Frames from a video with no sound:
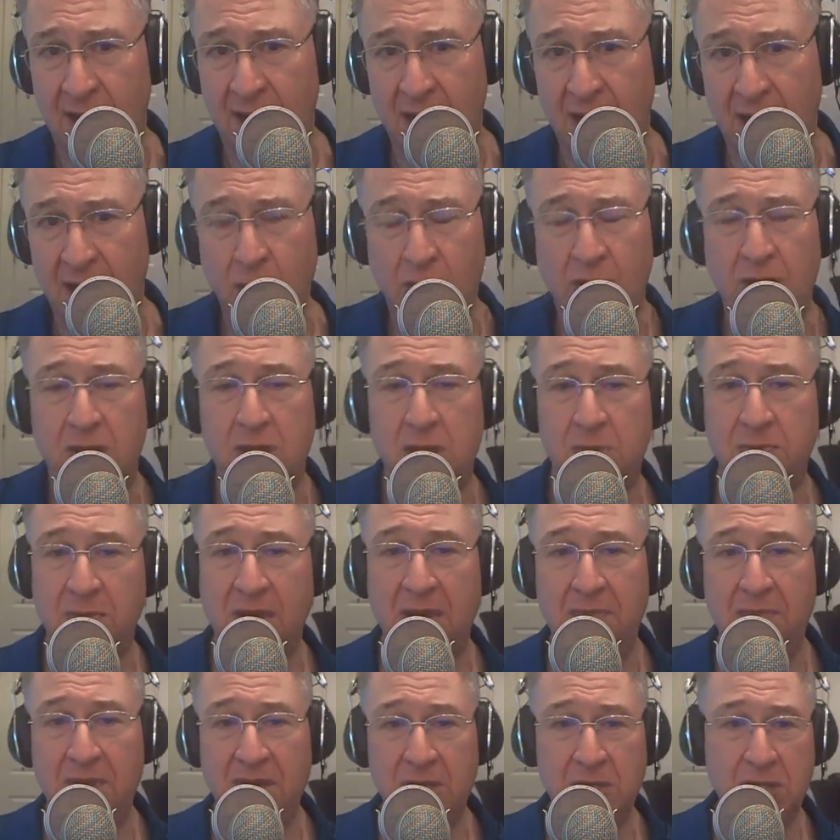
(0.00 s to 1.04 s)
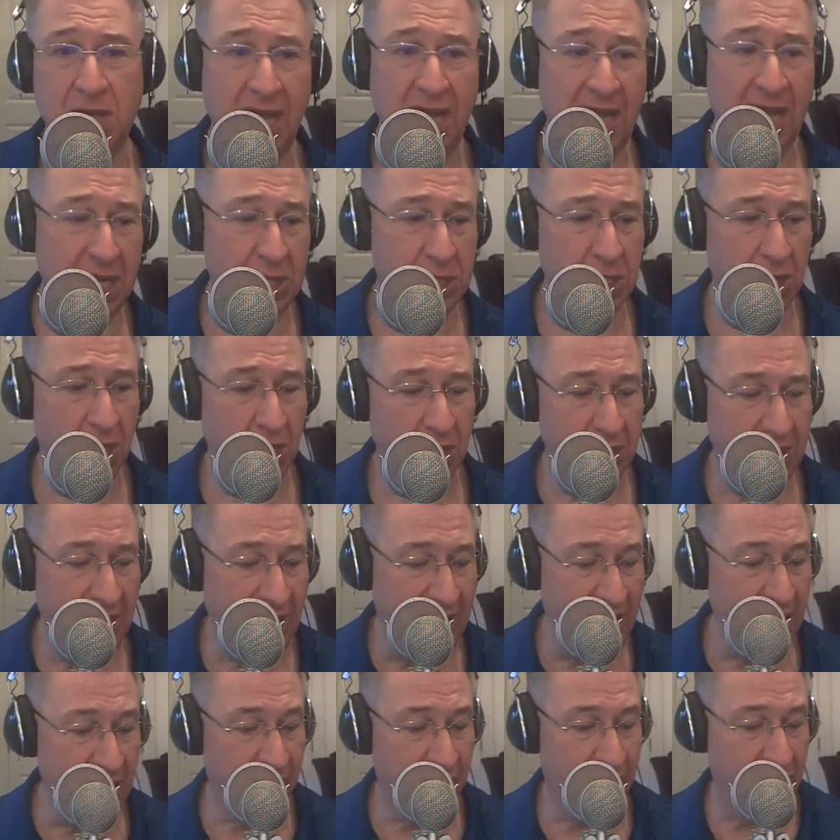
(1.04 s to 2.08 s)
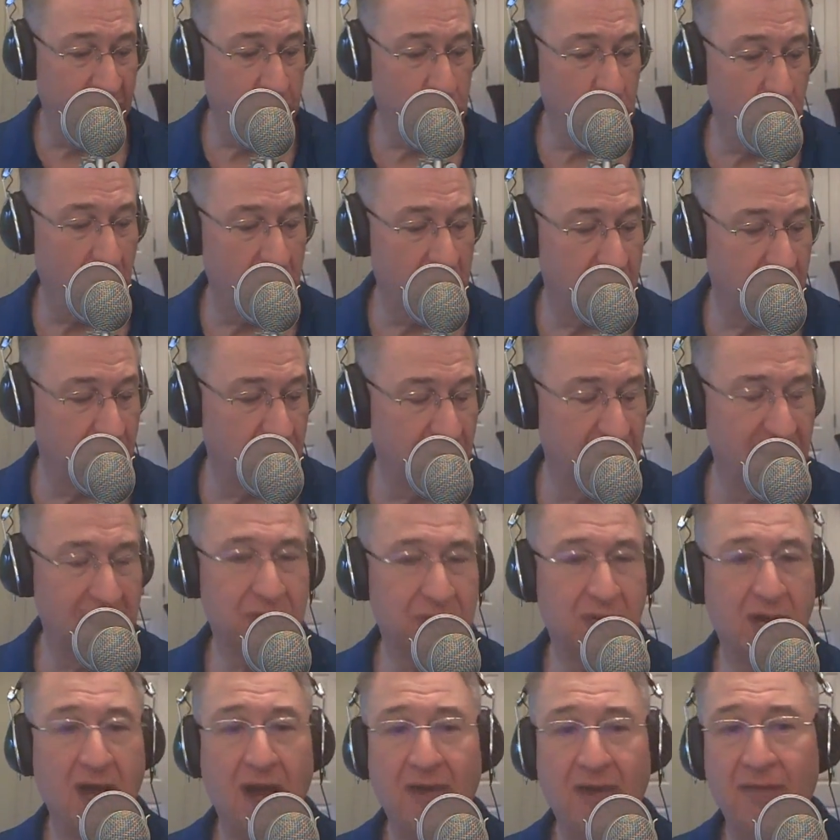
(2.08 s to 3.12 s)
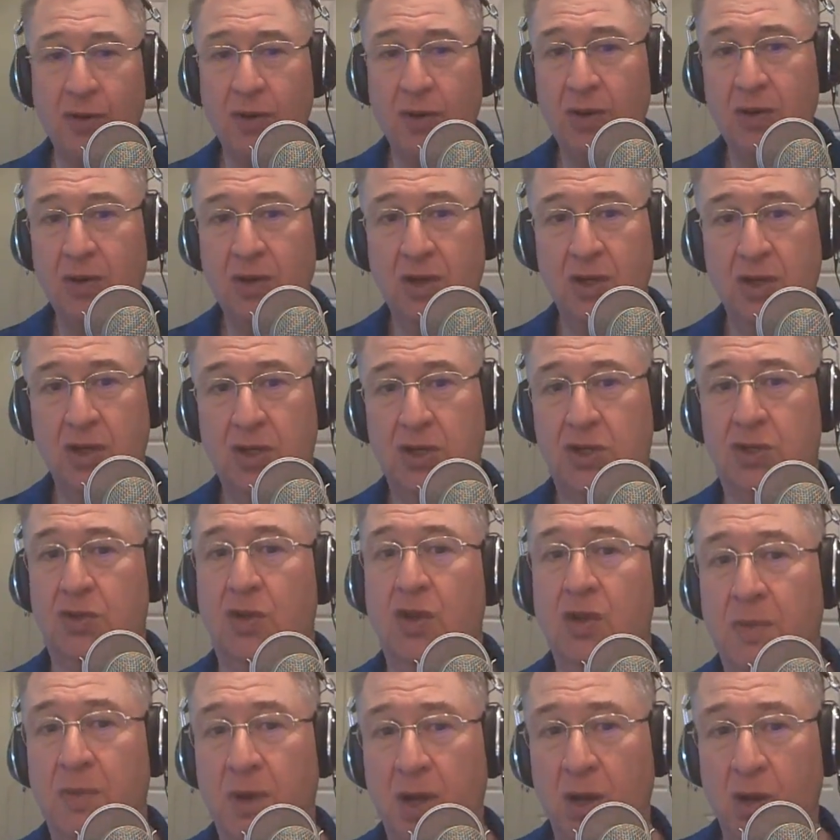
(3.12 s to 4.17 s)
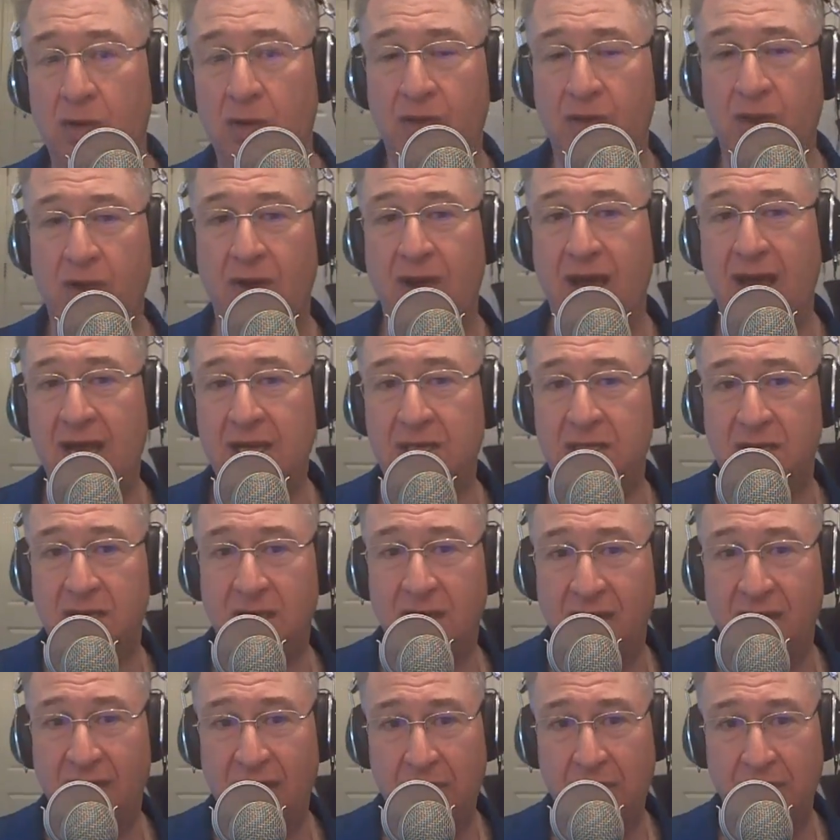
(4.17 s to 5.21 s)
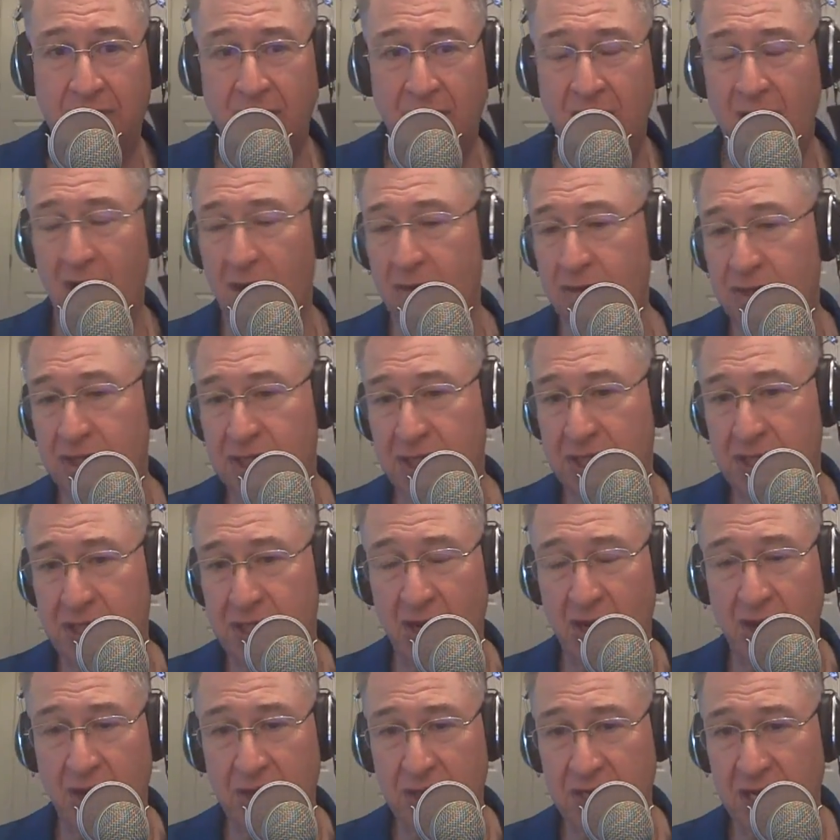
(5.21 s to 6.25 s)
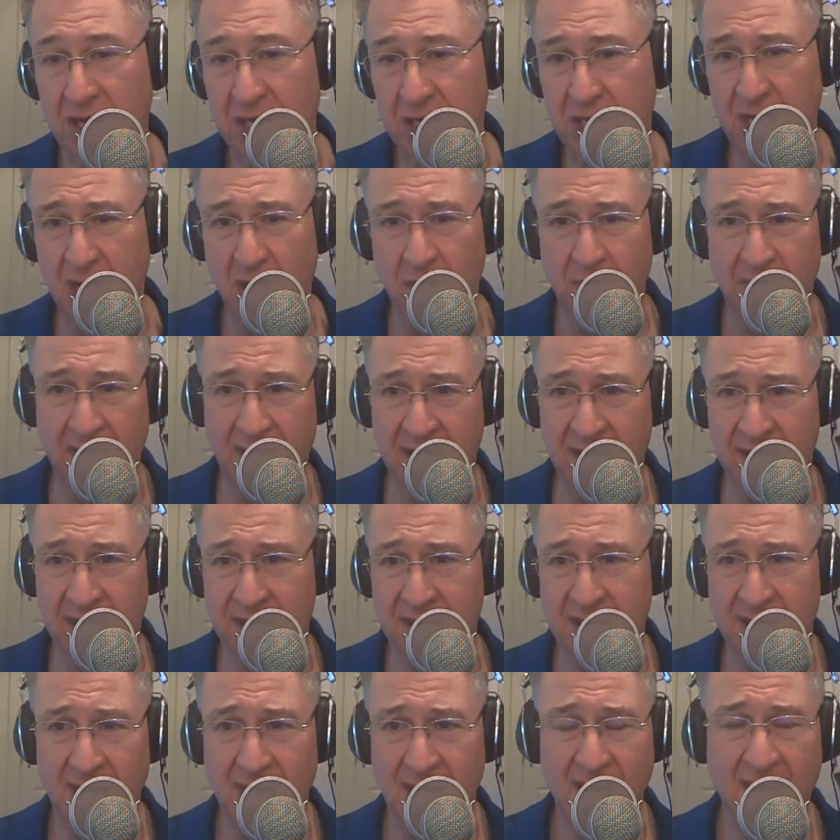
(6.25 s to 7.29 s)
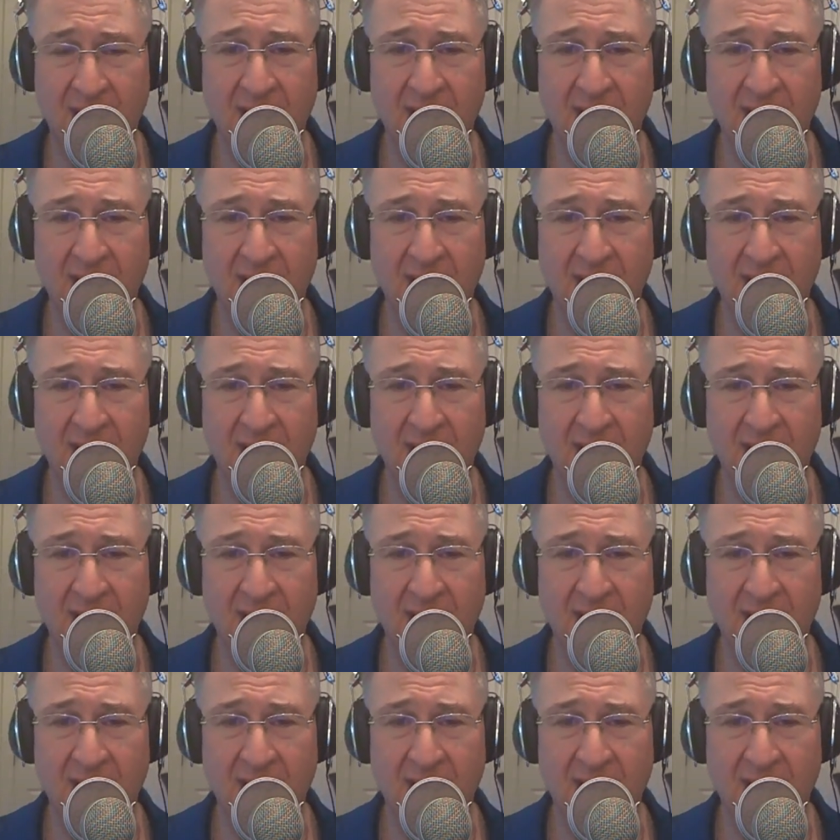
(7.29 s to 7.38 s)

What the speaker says: You could just play pitch and catch all day. And if they tried to press cover, you could just throw the ball over their heads and give up, 60-yard touchdown passes.